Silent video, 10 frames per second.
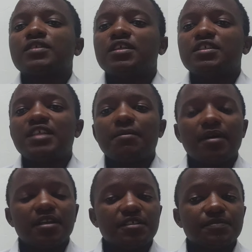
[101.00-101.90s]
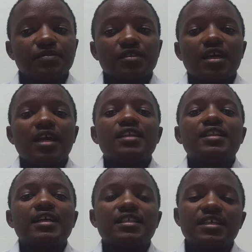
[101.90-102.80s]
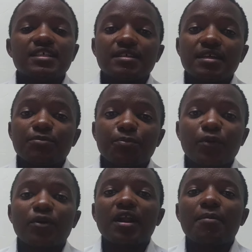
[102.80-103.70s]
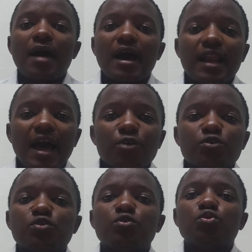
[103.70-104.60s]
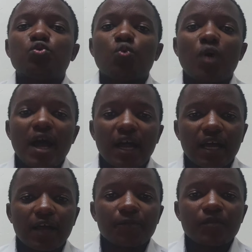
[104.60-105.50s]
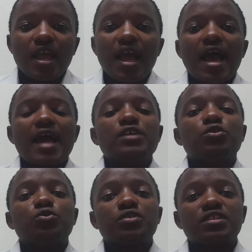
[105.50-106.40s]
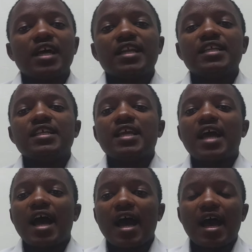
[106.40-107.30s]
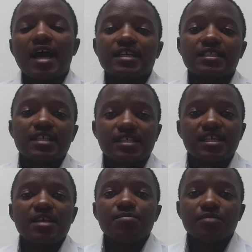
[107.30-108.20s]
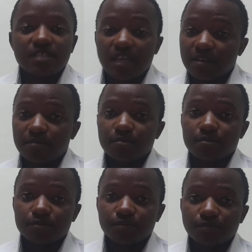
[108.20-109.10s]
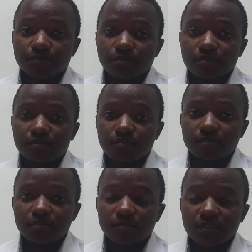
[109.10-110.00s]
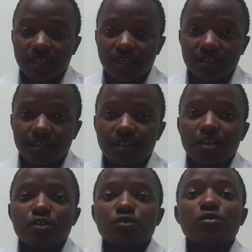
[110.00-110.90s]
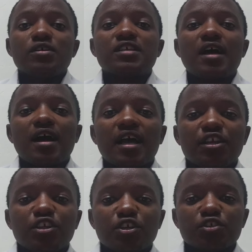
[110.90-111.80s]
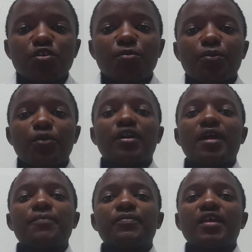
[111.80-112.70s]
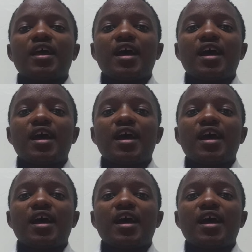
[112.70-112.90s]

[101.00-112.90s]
in Germany. That this program allows you to work and to study at the same time. Yeah. So it's an educational program